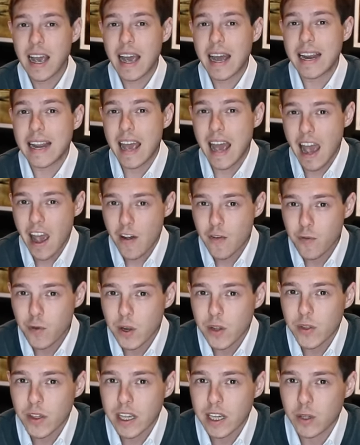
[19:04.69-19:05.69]
and
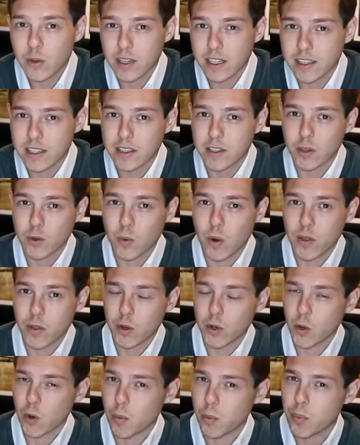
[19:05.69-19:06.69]
everything you need to do,
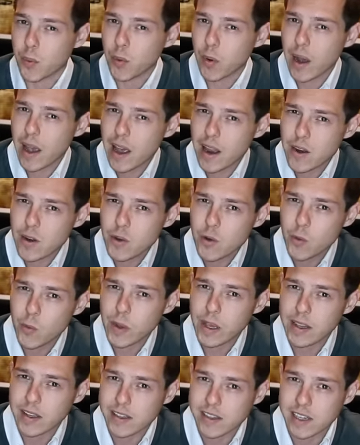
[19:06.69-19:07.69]
whether you're a brand new
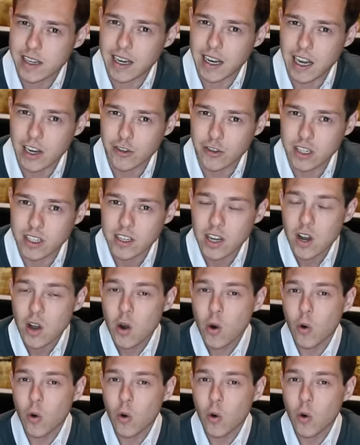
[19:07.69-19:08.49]
real estate agent